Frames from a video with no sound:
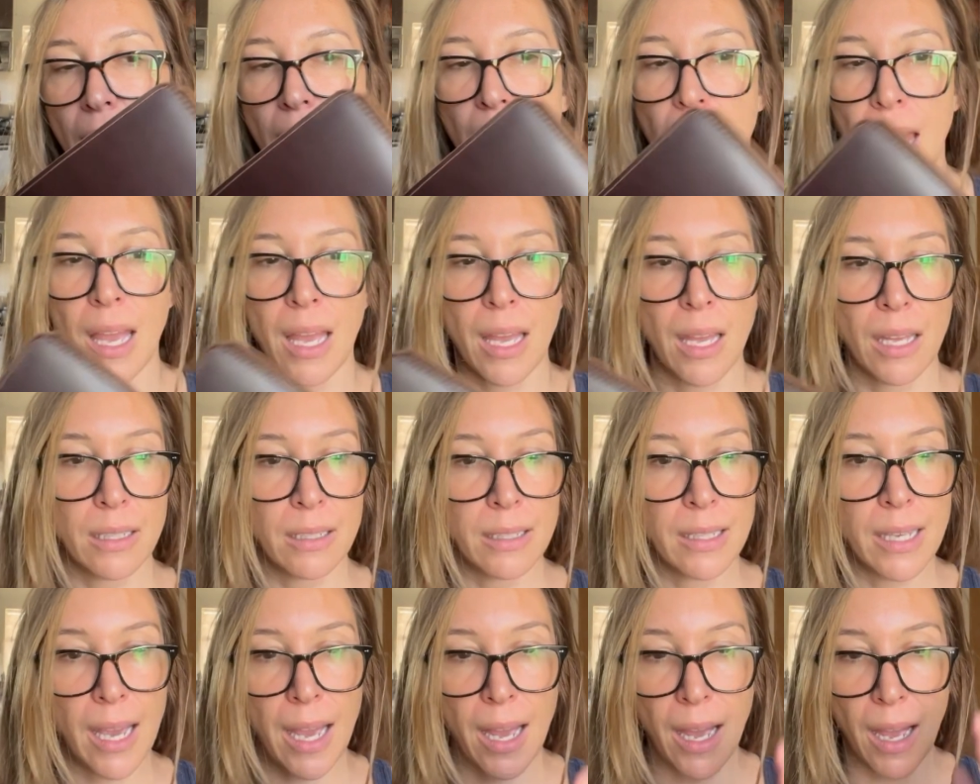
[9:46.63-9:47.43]

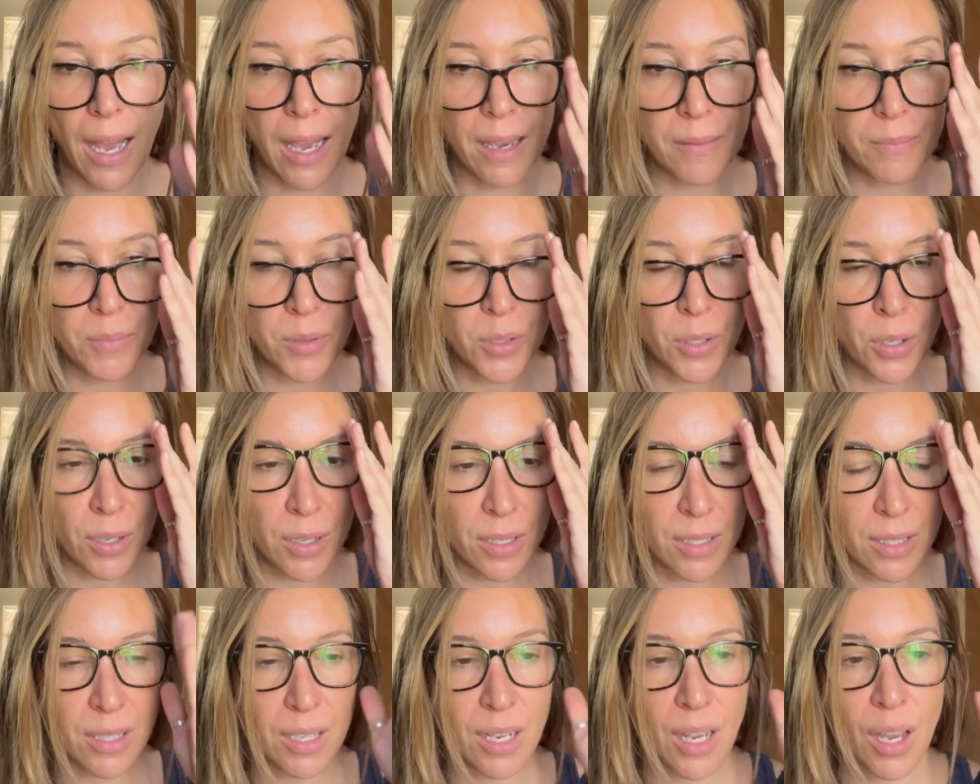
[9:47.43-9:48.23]
And yeah, I'm
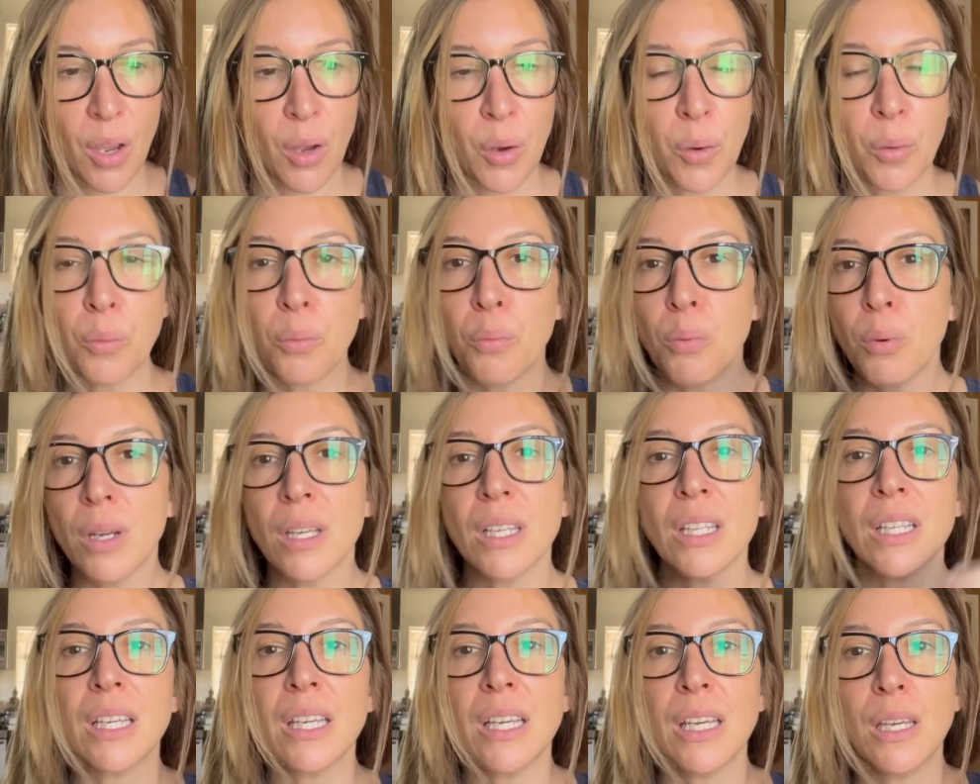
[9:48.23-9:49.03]
just
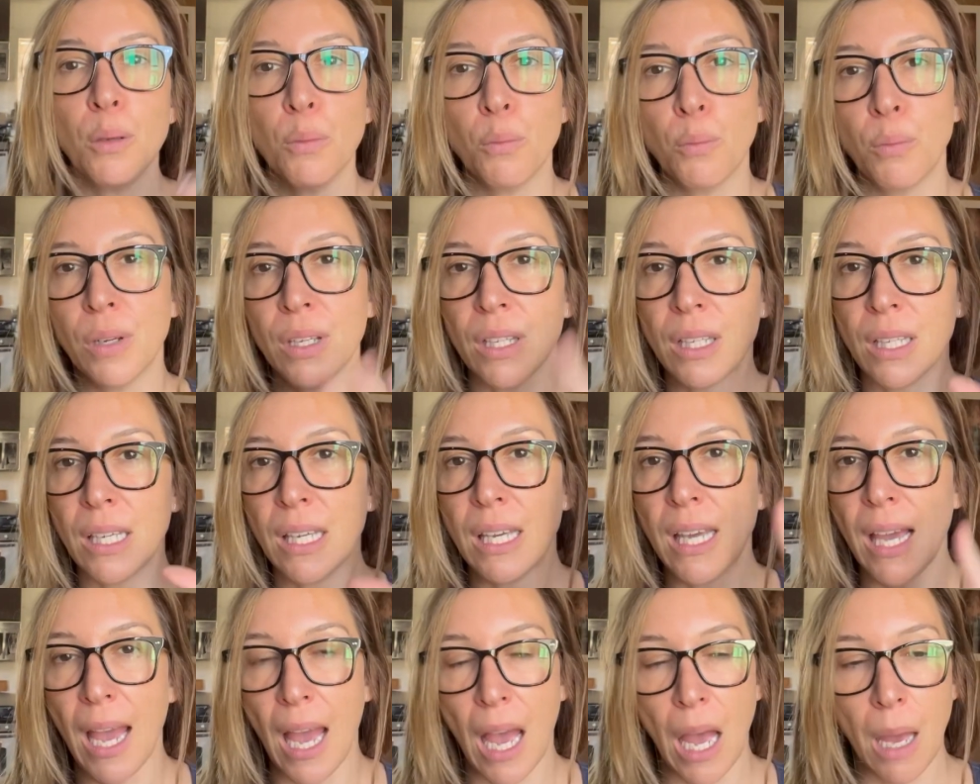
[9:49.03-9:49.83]

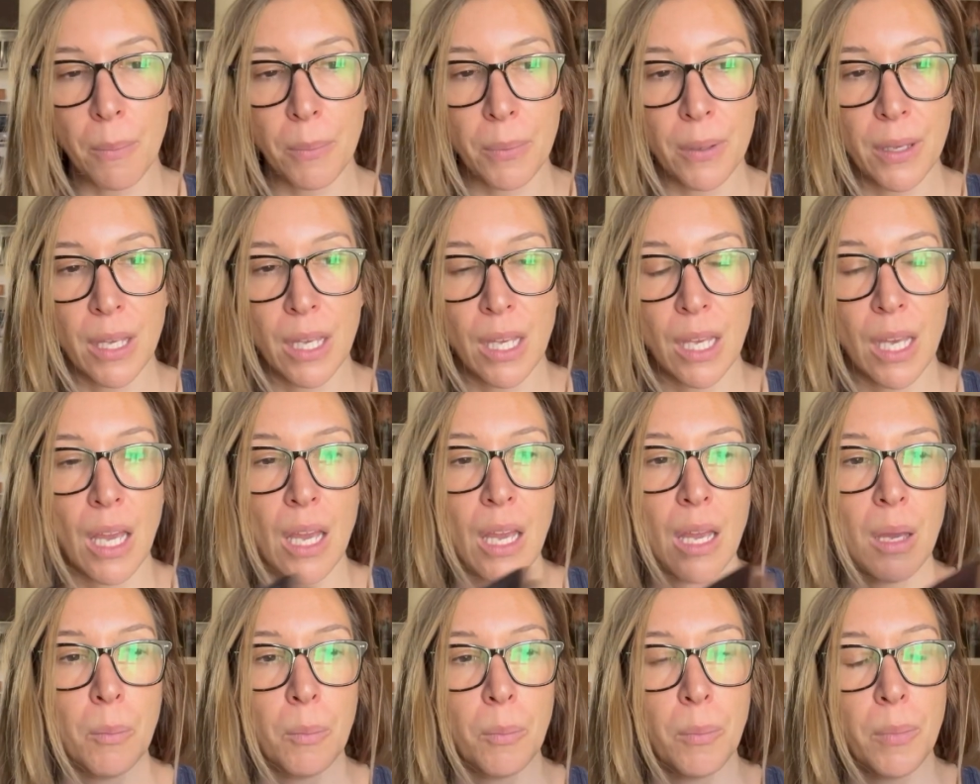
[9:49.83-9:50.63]
really happy
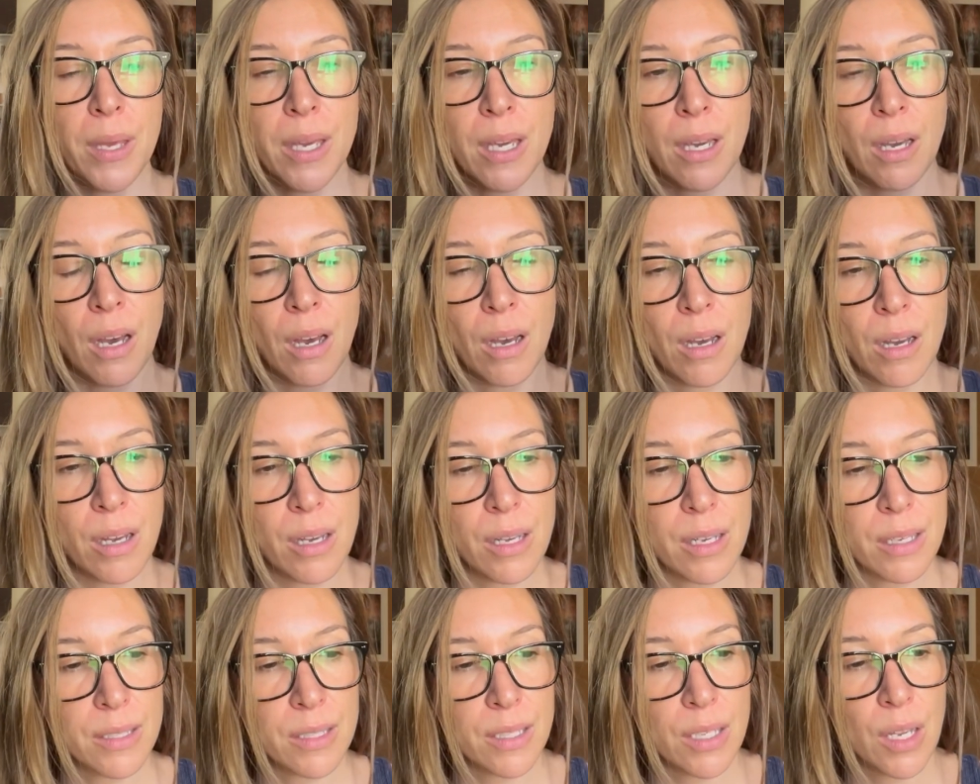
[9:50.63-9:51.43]

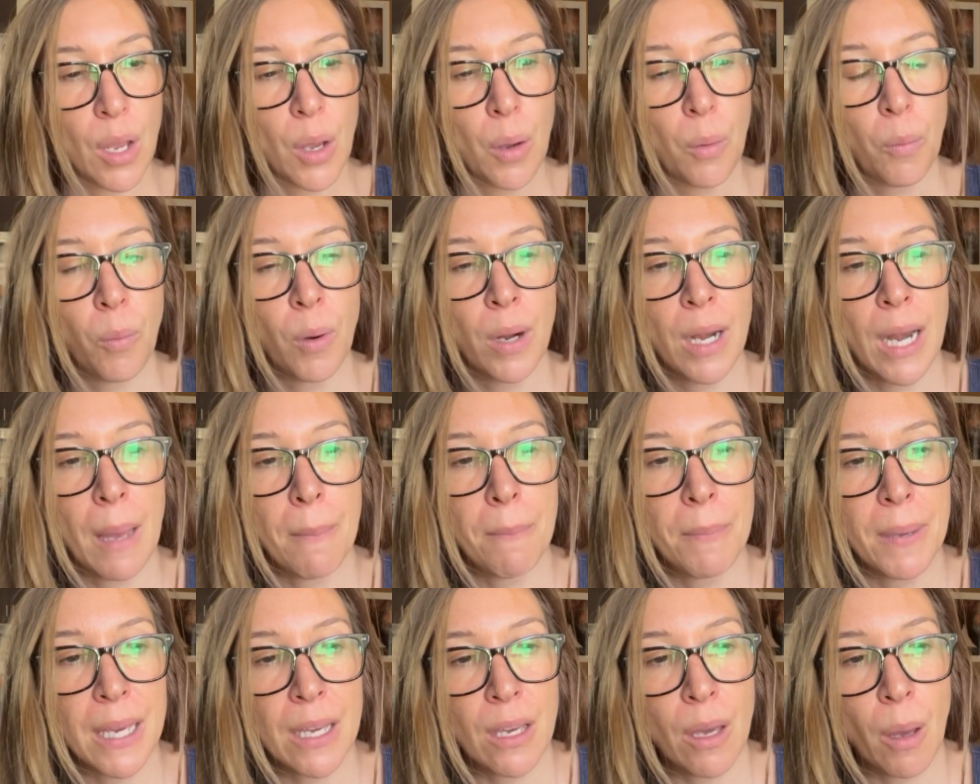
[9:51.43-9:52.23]
because when I
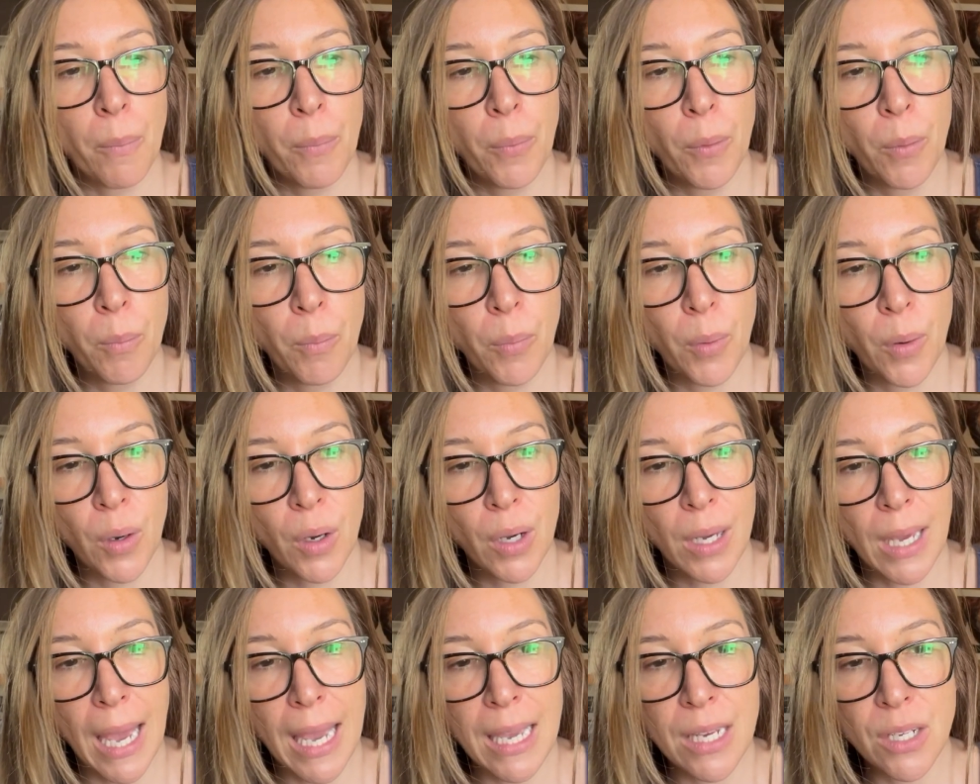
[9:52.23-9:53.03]
pick up a
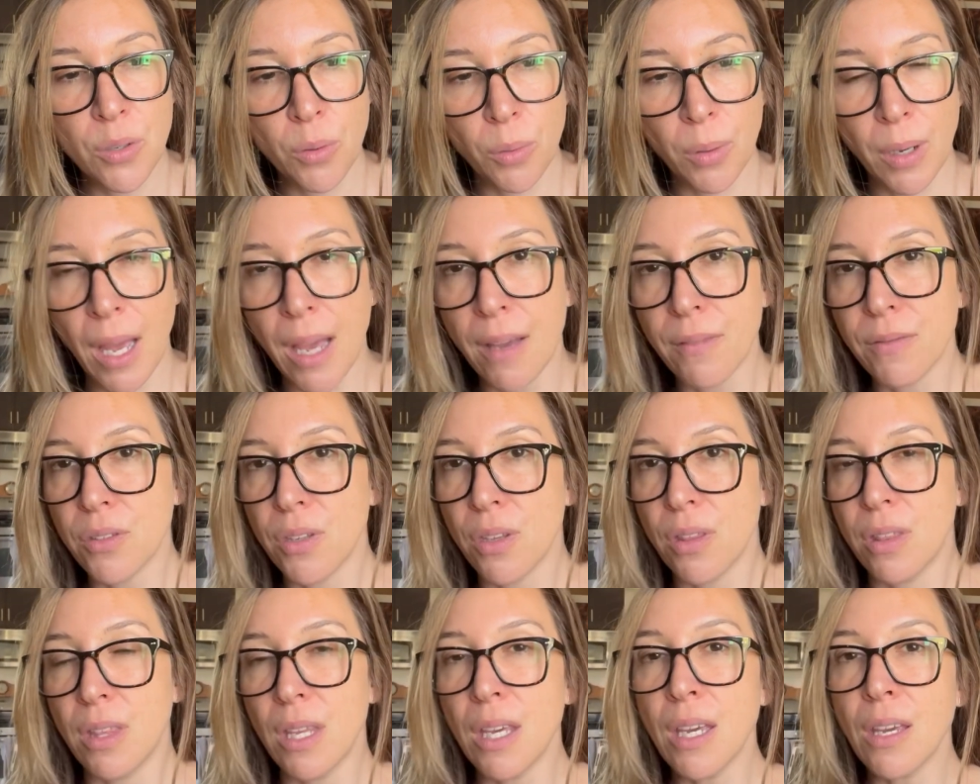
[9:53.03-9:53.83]
book, I don't have
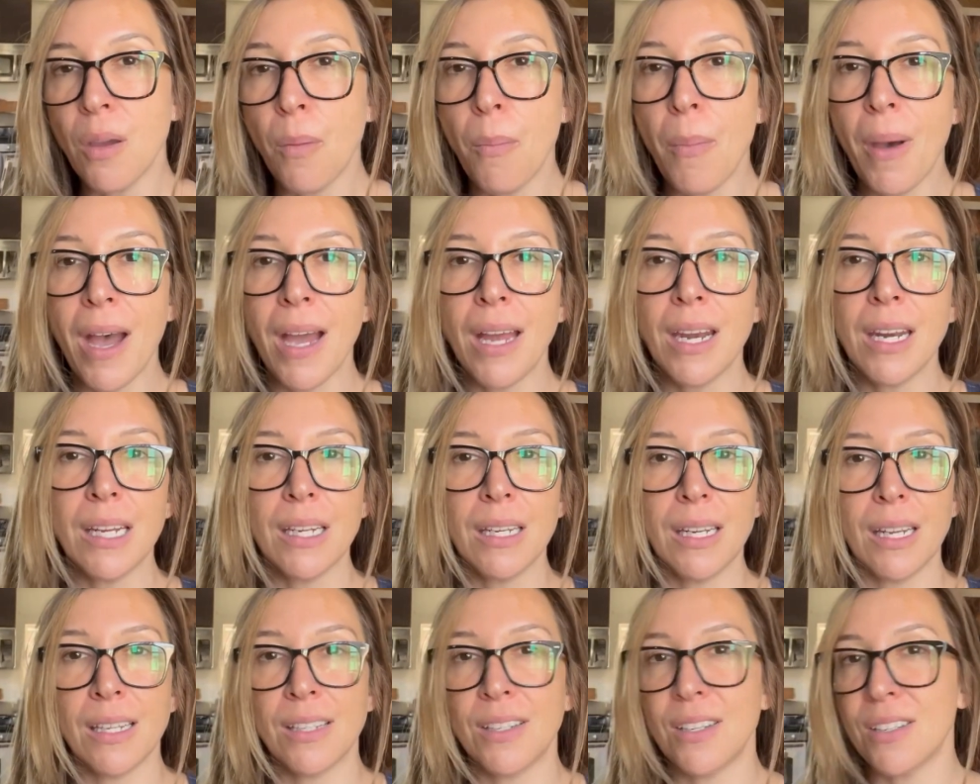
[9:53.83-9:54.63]
to think about
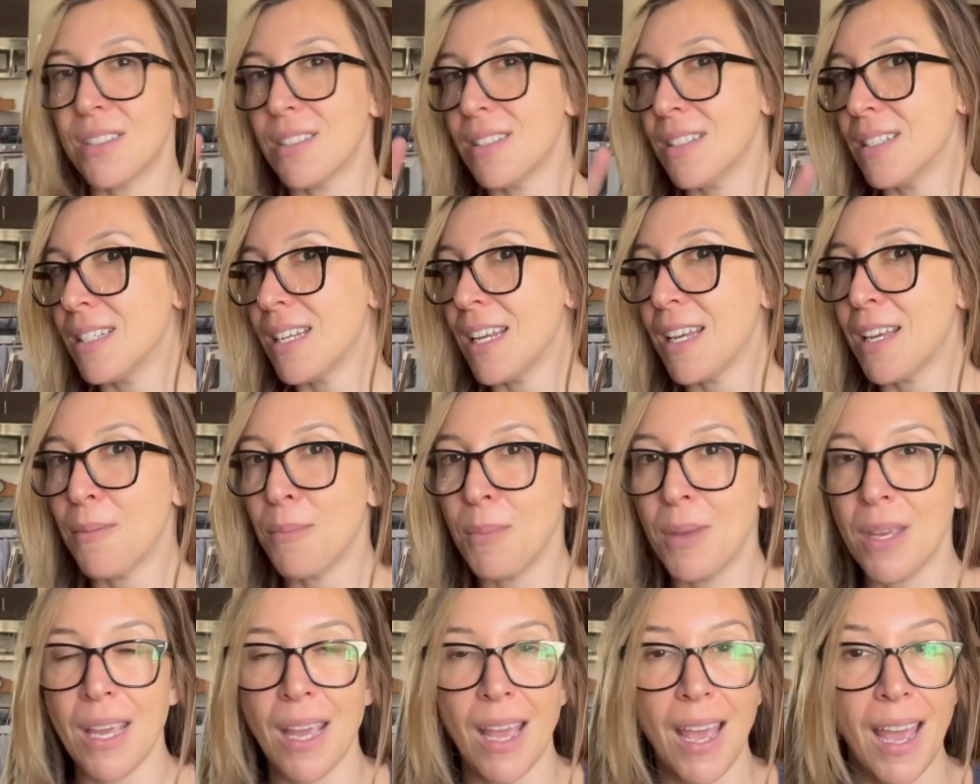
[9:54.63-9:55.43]
it. It doesn't take
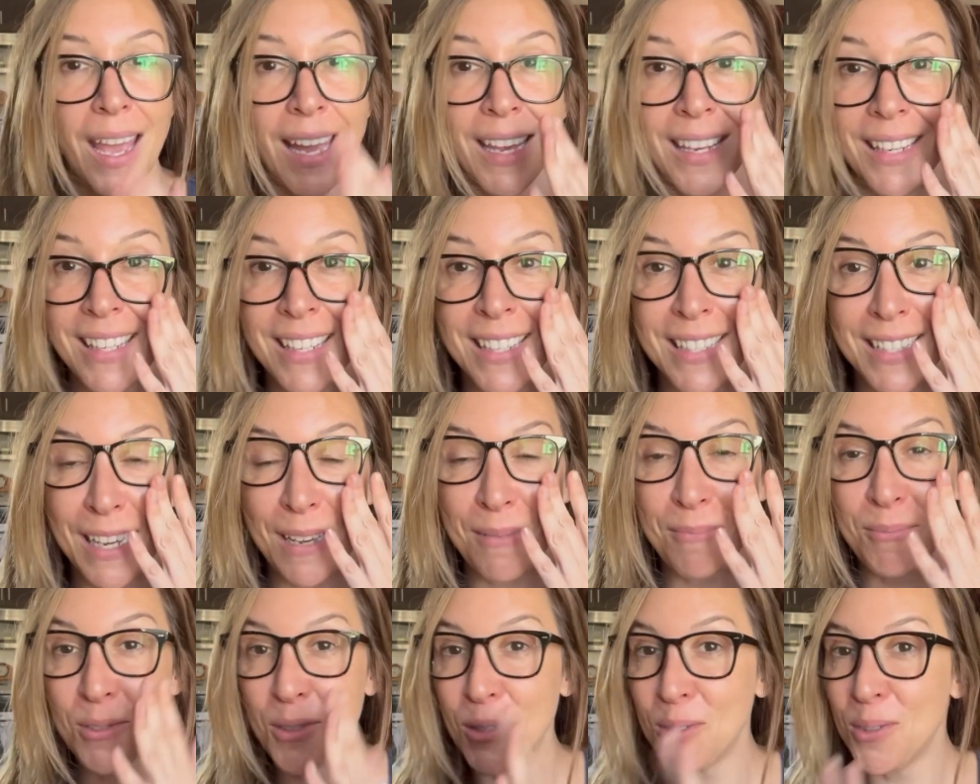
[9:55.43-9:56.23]
me any
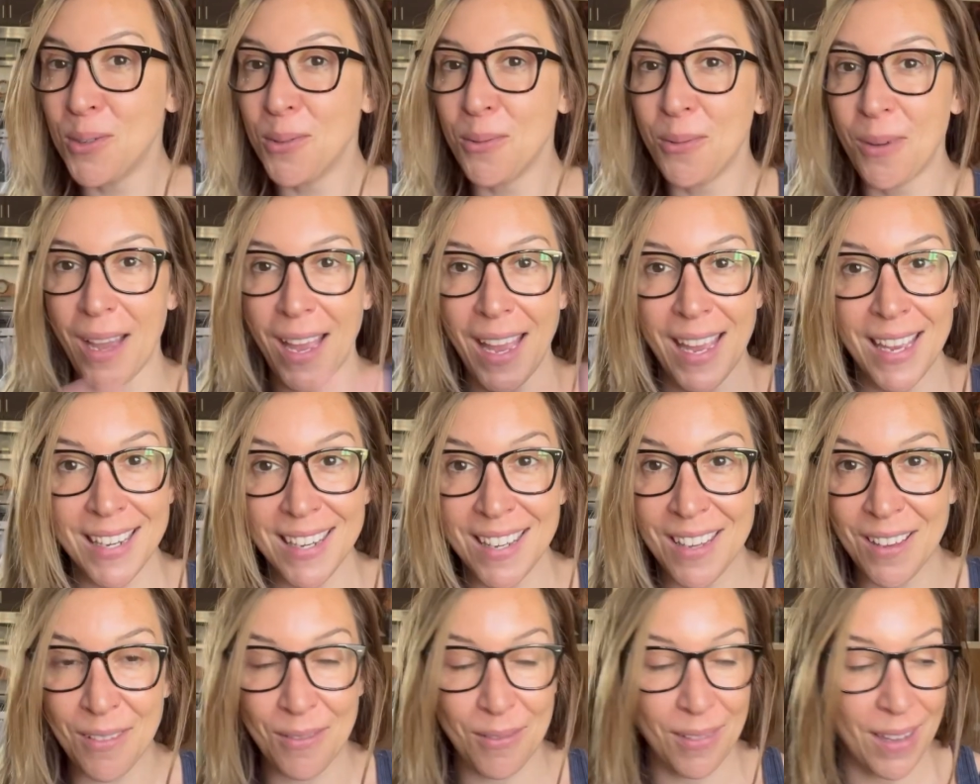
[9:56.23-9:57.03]
time to do
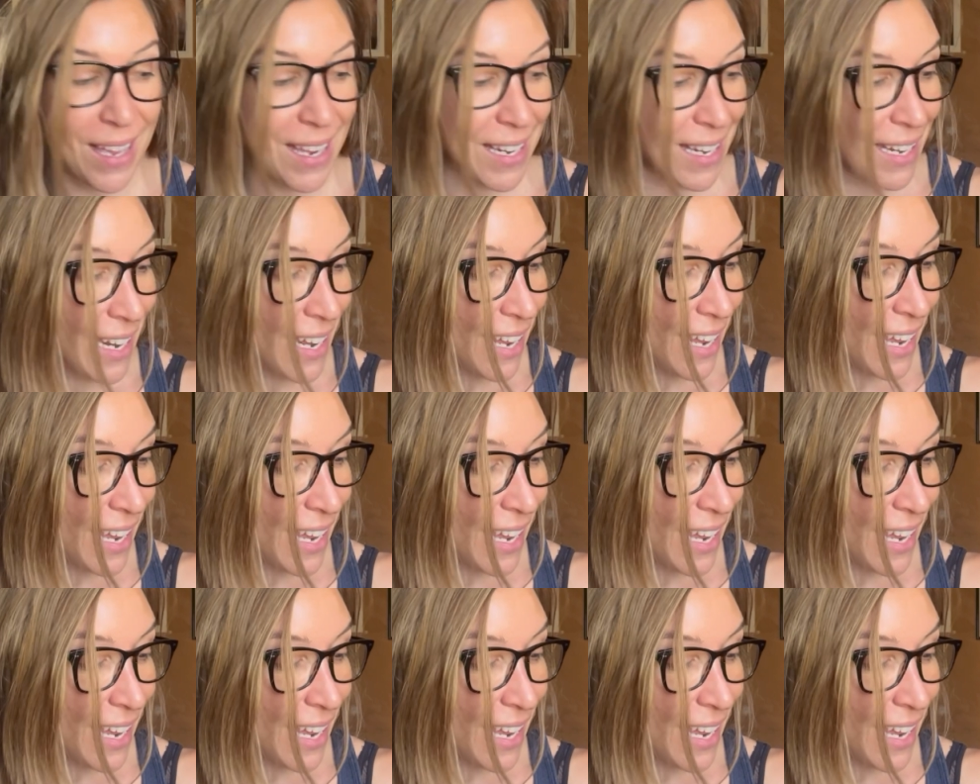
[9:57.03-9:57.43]
any of it